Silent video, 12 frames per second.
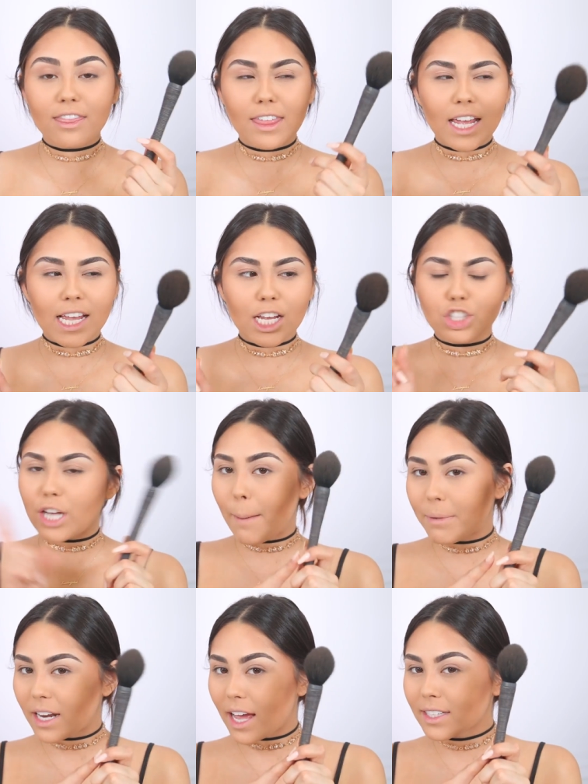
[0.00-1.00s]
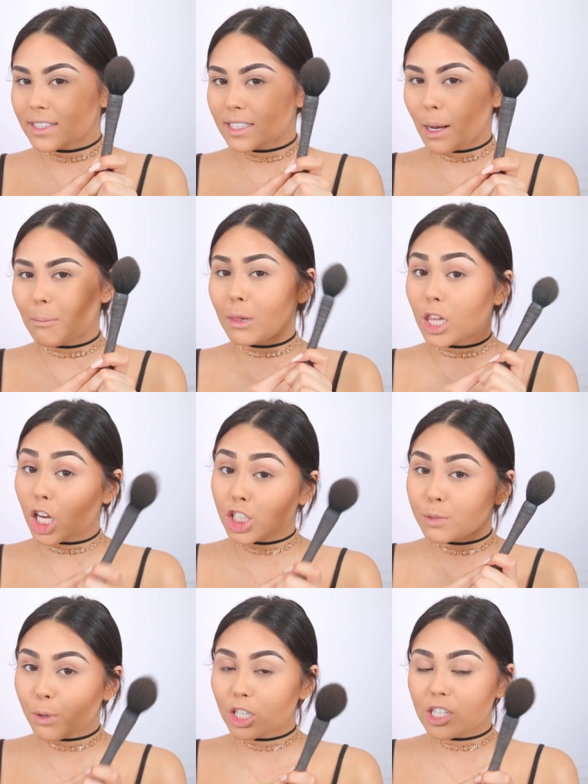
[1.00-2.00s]
the Japanesque
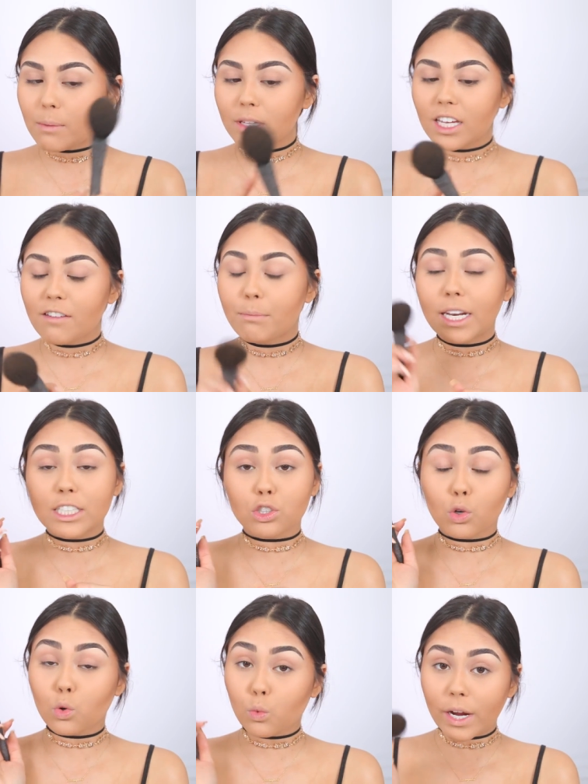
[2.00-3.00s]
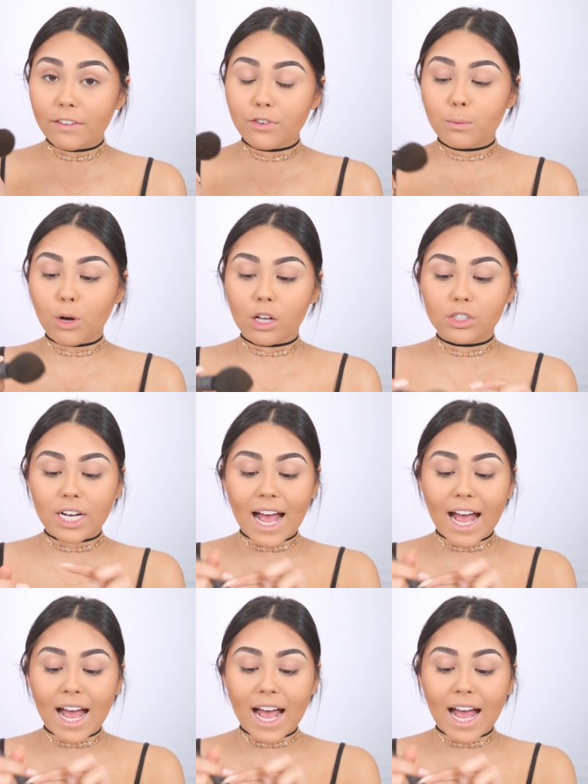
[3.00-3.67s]
blush brush, I believe, but it's great for bronzer.